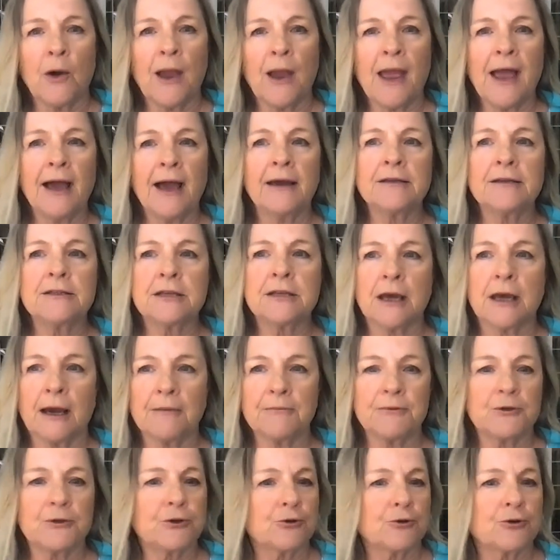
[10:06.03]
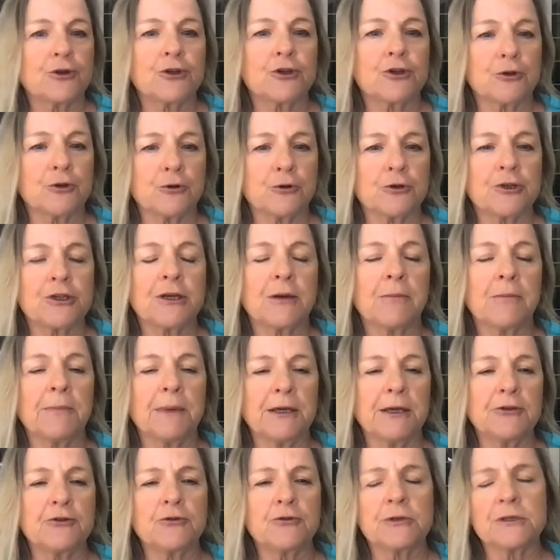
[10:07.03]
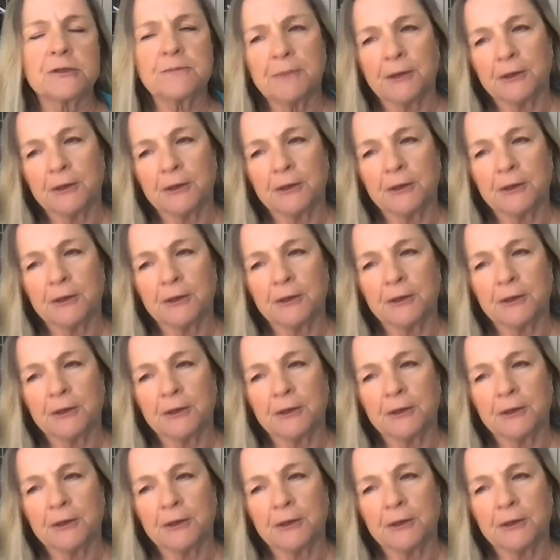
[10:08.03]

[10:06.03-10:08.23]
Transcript: had to, I'm sure, stir some interest.